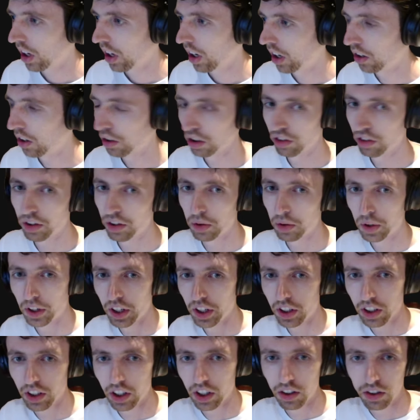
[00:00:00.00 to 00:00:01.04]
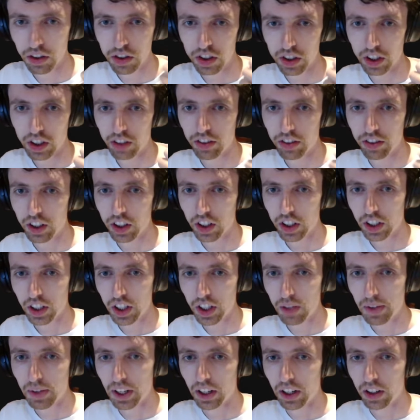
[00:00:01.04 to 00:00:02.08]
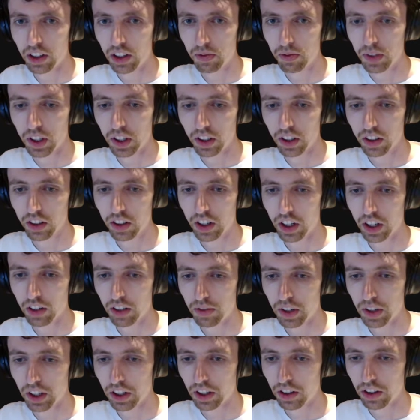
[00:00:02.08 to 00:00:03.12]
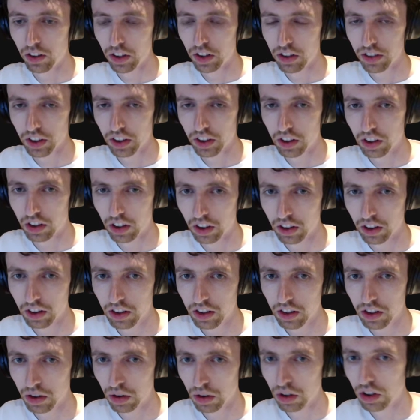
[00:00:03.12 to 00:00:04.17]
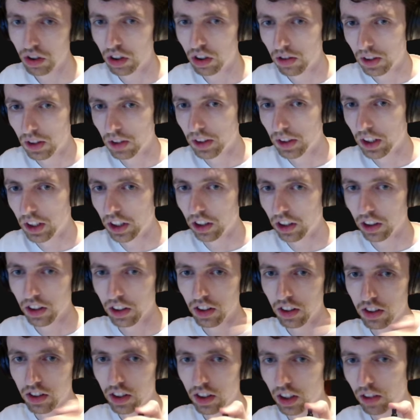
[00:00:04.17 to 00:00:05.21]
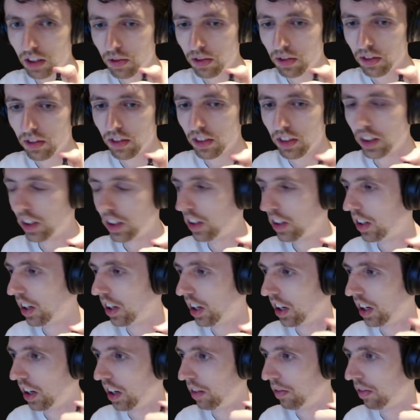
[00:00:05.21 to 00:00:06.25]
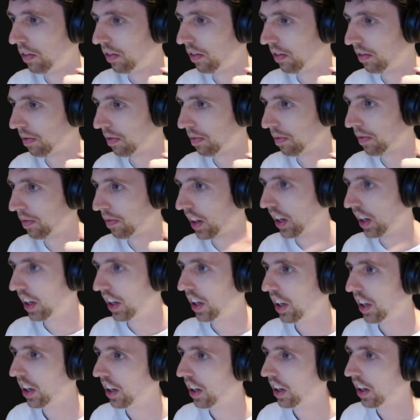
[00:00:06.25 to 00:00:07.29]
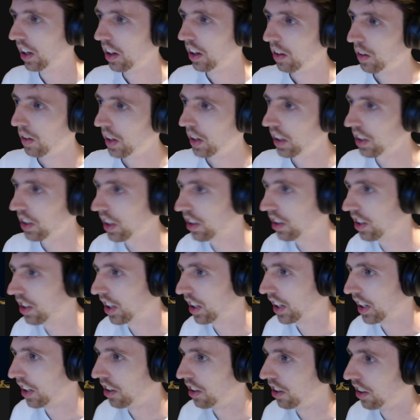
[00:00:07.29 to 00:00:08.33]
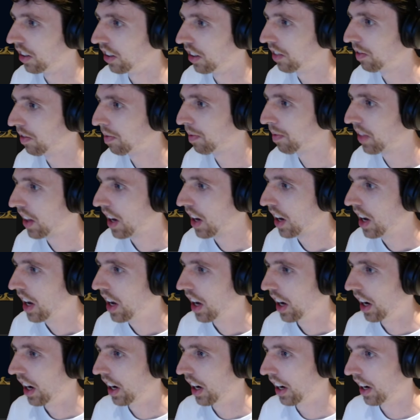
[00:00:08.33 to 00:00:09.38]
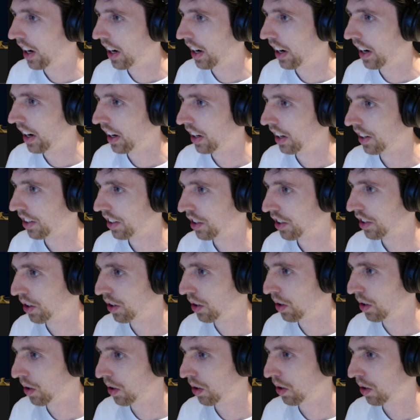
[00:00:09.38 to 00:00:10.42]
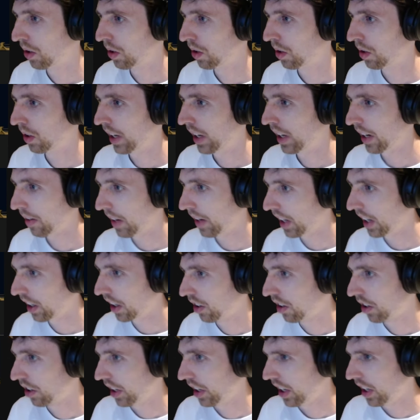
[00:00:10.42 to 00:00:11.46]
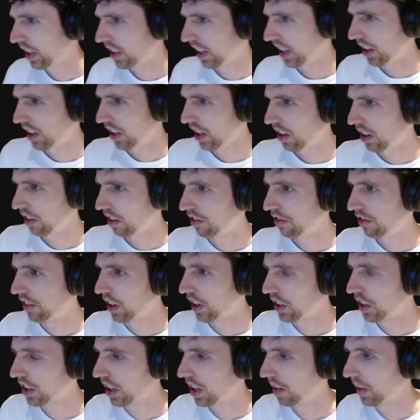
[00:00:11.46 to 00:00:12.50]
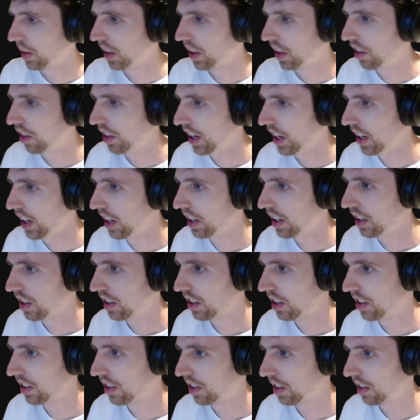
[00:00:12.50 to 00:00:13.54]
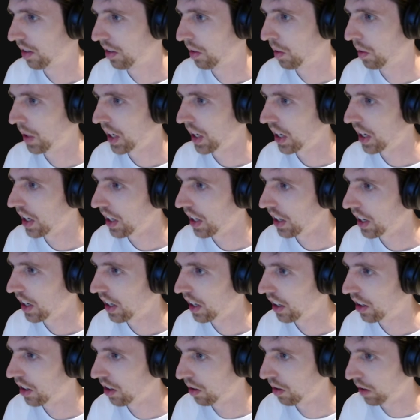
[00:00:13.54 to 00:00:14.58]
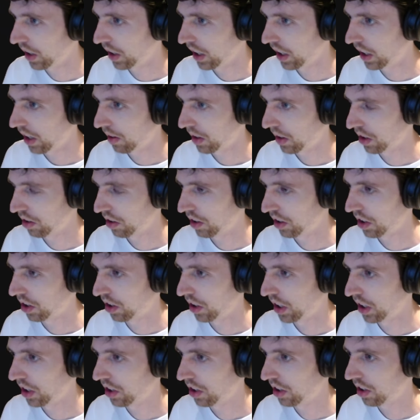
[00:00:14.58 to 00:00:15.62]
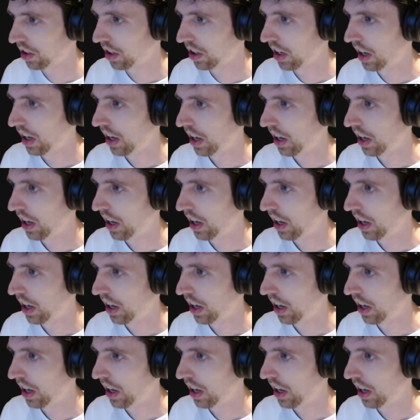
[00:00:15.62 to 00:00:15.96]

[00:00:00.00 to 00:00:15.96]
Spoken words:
and also, if you're worried, I do still have the clicky pen, but I have my noise filter on, so you shouldn't be able to hear it this time. Um, let's get stuck into it. So like many of the trees, I think the first couple of things we don't really get much of a choice.